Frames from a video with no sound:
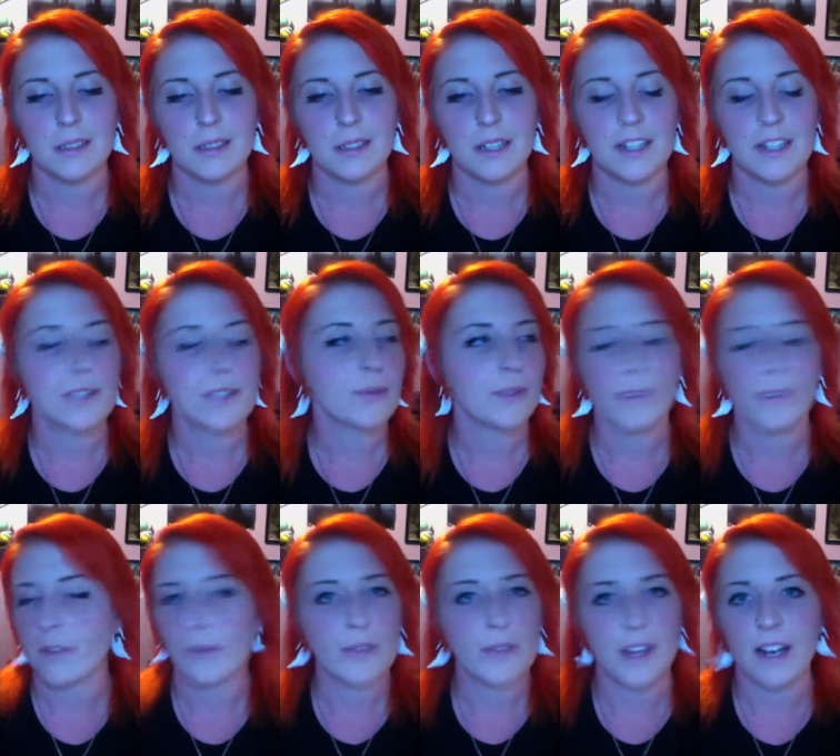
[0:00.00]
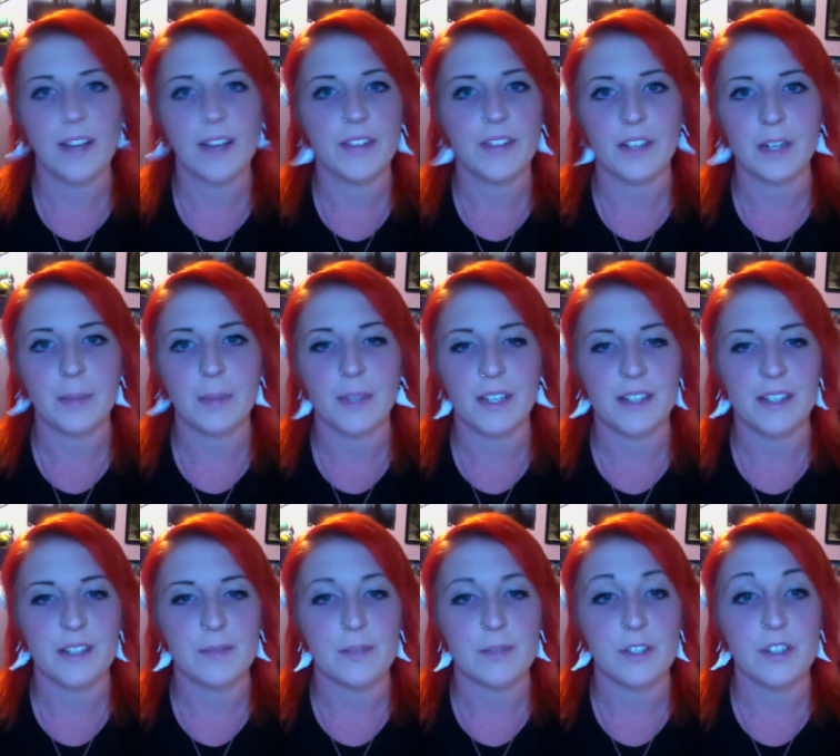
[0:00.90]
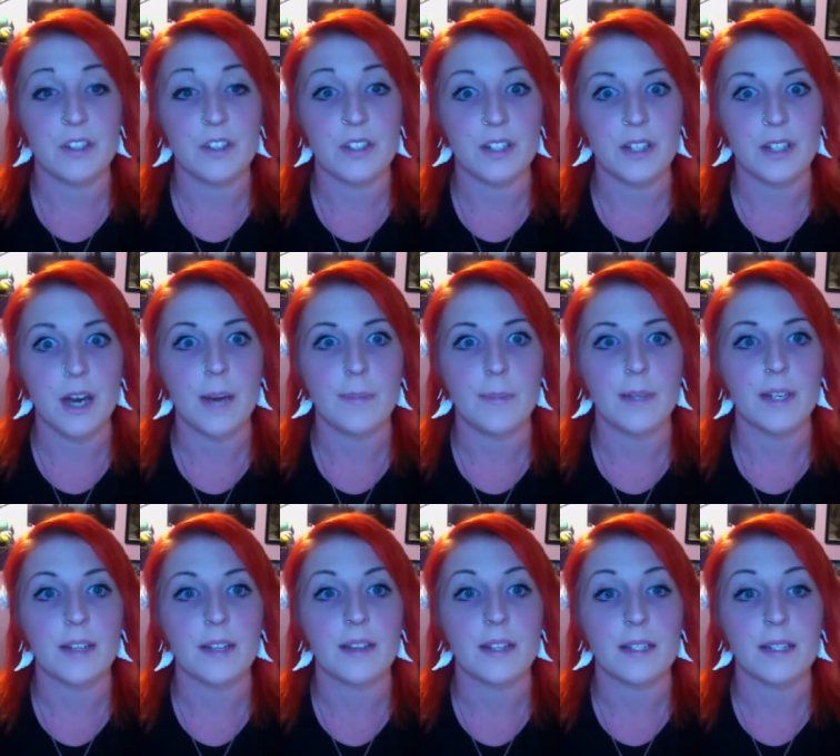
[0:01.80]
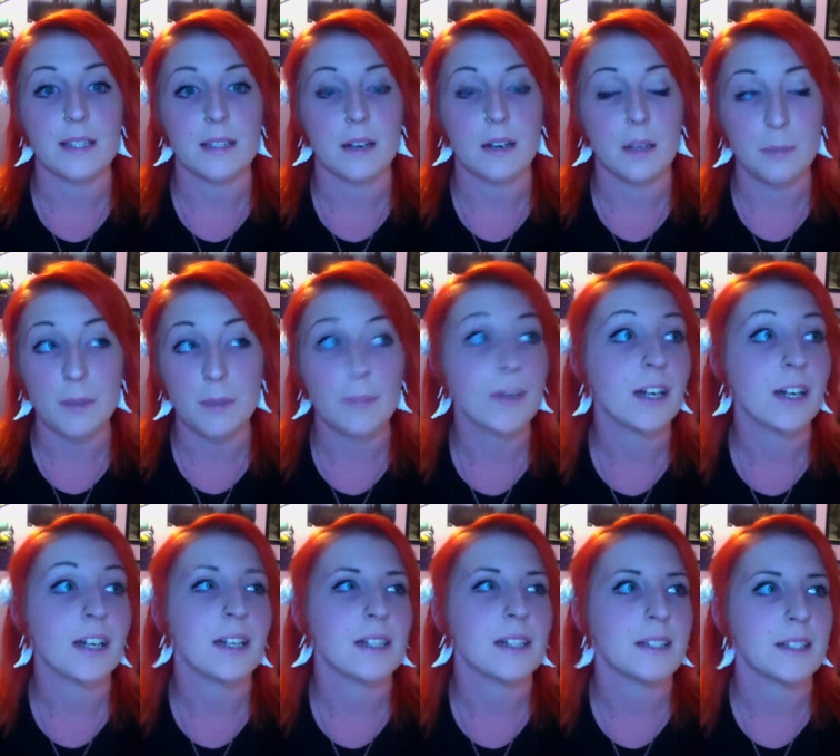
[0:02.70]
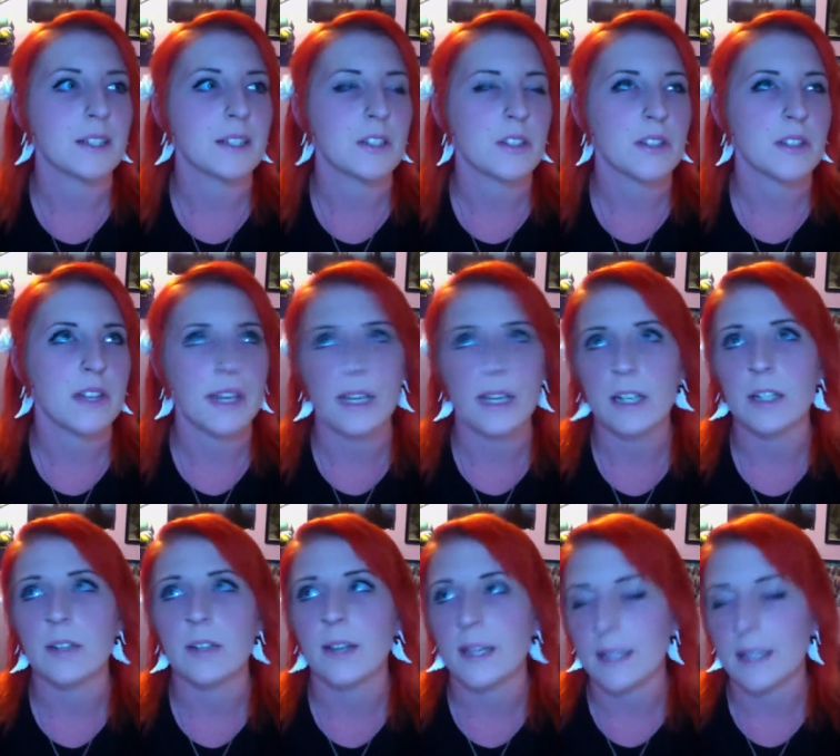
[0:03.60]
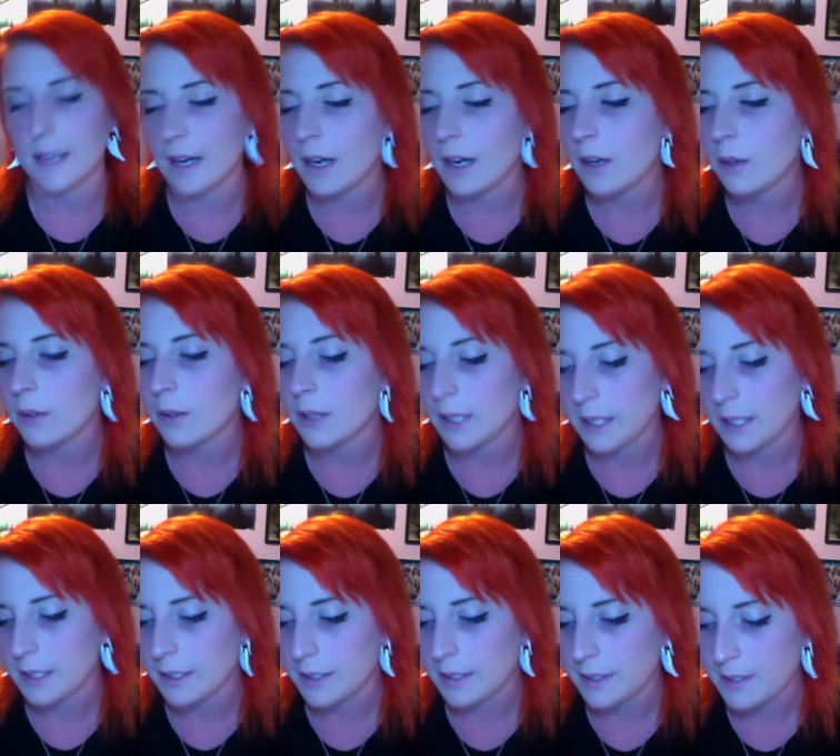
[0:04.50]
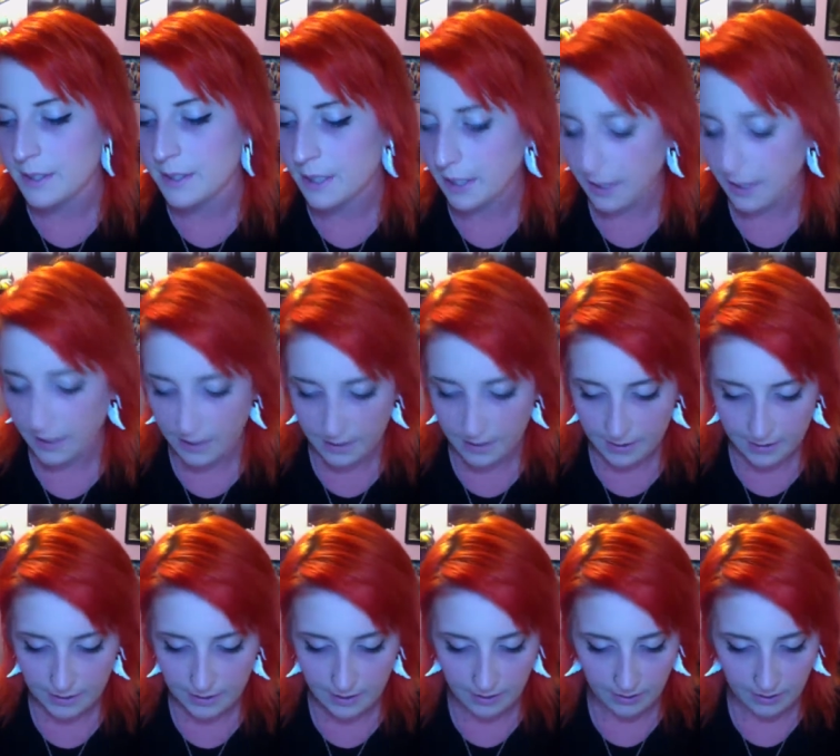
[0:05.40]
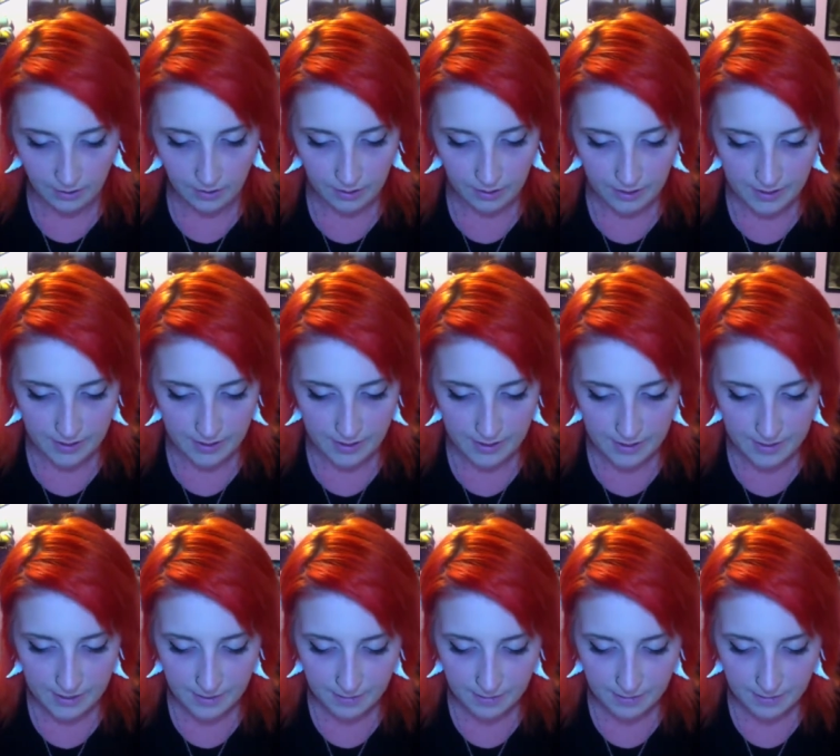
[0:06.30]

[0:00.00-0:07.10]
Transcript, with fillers: I just wanted to throw that out there because it was just a topic that's on my mind, it's just there right now, and, you know, cause,